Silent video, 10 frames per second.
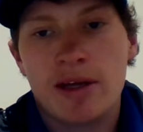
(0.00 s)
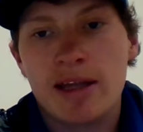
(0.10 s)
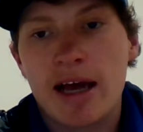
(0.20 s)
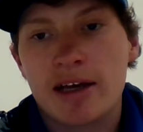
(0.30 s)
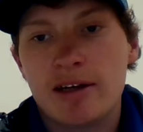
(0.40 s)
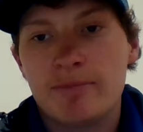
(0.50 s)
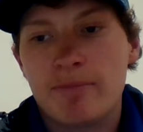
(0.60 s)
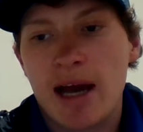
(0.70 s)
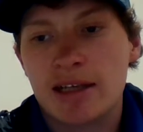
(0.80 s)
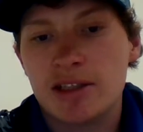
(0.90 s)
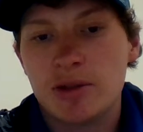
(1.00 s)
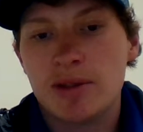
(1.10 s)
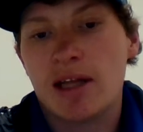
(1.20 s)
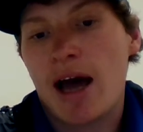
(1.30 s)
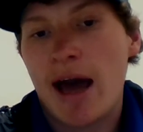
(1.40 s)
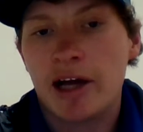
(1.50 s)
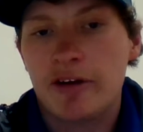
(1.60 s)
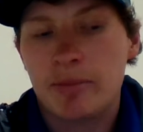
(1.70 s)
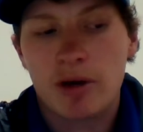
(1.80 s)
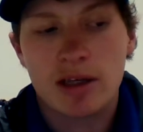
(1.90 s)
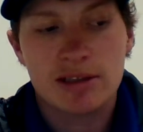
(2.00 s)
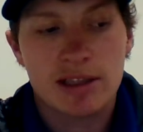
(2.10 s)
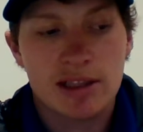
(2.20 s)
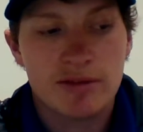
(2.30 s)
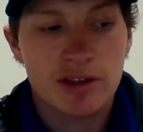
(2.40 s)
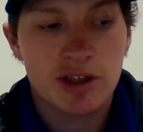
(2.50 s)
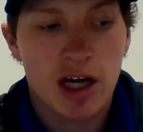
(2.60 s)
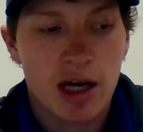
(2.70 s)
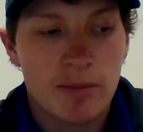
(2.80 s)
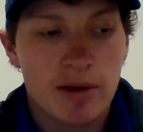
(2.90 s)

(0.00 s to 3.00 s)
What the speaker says: and that can impact you in the hiring process of a job.